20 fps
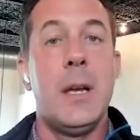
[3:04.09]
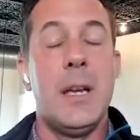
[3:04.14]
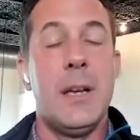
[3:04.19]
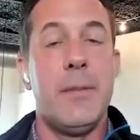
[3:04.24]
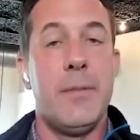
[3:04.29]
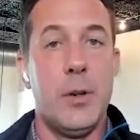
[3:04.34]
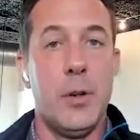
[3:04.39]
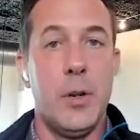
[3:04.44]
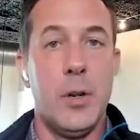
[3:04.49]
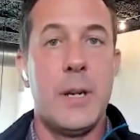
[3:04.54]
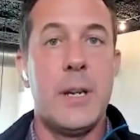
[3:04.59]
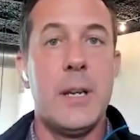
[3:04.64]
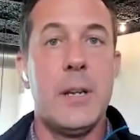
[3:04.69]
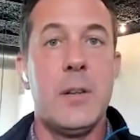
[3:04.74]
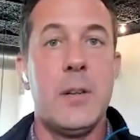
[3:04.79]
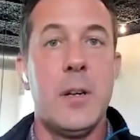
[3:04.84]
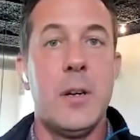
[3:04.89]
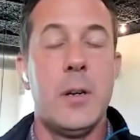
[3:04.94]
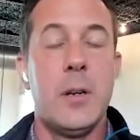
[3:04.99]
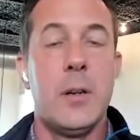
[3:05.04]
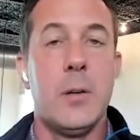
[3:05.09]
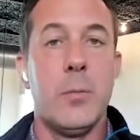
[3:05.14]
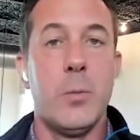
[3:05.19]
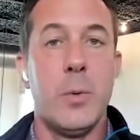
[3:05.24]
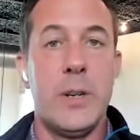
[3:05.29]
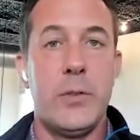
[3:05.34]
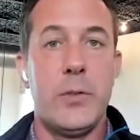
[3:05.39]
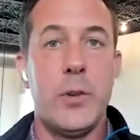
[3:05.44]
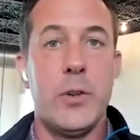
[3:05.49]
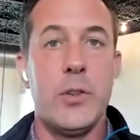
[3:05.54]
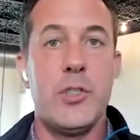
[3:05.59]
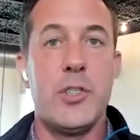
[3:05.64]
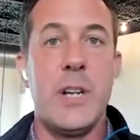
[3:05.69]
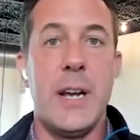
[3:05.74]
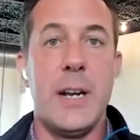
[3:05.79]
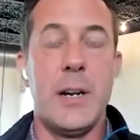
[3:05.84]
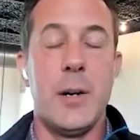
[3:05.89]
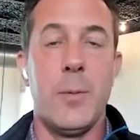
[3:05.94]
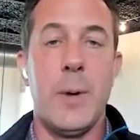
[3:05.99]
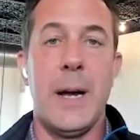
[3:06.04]
If you look at research
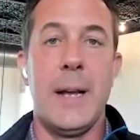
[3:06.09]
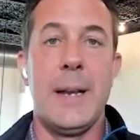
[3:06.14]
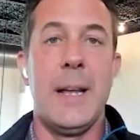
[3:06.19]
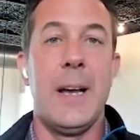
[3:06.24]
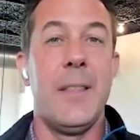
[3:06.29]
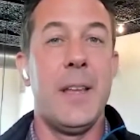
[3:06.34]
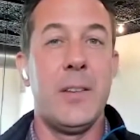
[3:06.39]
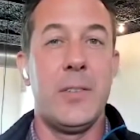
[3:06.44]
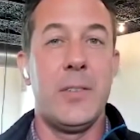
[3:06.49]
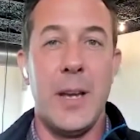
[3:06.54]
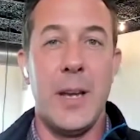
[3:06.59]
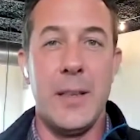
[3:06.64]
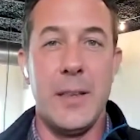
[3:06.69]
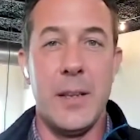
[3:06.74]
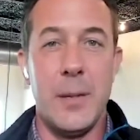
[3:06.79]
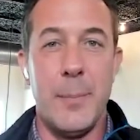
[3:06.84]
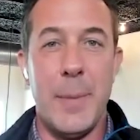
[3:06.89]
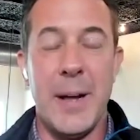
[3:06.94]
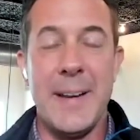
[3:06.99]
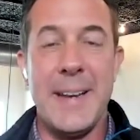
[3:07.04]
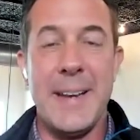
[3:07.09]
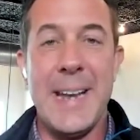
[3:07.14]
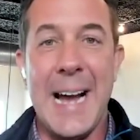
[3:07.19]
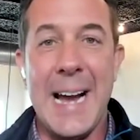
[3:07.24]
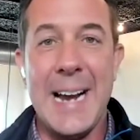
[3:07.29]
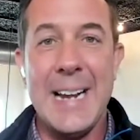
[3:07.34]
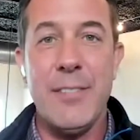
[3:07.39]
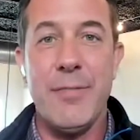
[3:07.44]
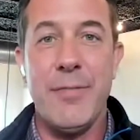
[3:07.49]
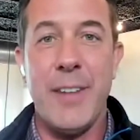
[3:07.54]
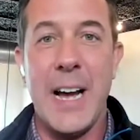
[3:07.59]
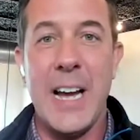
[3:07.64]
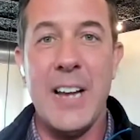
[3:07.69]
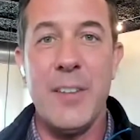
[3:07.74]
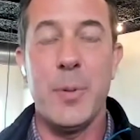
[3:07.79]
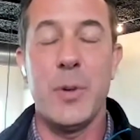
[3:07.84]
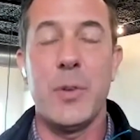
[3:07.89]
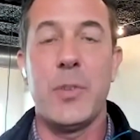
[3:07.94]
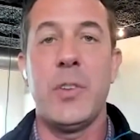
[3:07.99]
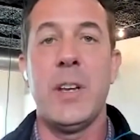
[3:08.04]
data right now, they say that about
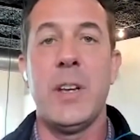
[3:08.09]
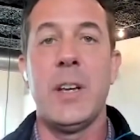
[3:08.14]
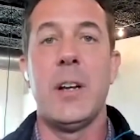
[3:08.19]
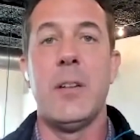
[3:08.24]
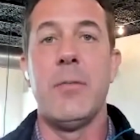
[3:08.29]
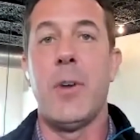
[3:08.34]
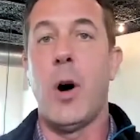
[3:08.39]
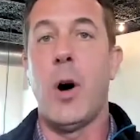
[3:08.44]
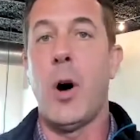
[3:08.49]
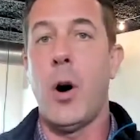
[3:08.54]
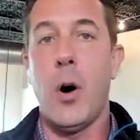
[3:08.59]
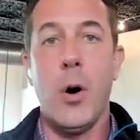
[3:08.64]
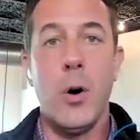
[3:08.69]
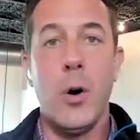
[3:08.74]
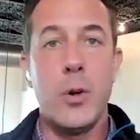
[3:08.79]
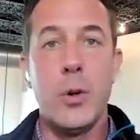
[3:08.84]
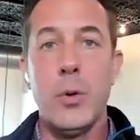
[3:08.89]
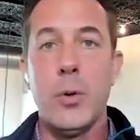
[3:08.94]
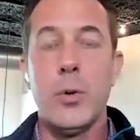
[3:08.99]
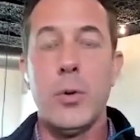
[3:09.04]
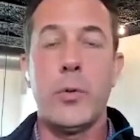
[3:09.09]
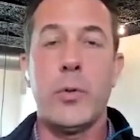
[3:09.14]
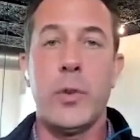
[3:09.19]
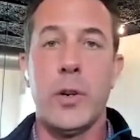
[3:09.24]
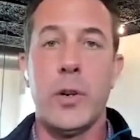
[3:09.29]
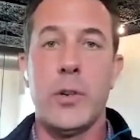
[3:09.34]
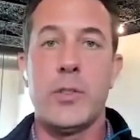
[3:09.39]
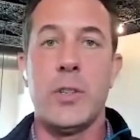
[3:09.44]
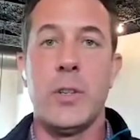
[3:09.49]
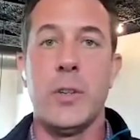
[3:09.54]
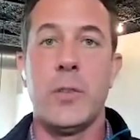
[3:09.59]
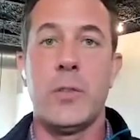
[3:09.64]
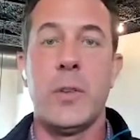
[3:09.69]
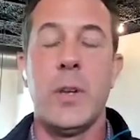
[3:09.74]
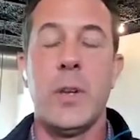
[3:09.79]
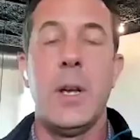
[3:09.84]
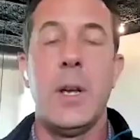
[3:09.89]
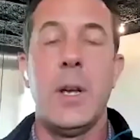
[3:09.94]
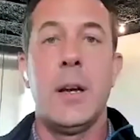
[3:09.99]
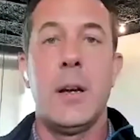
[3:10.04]
95% of all Google searches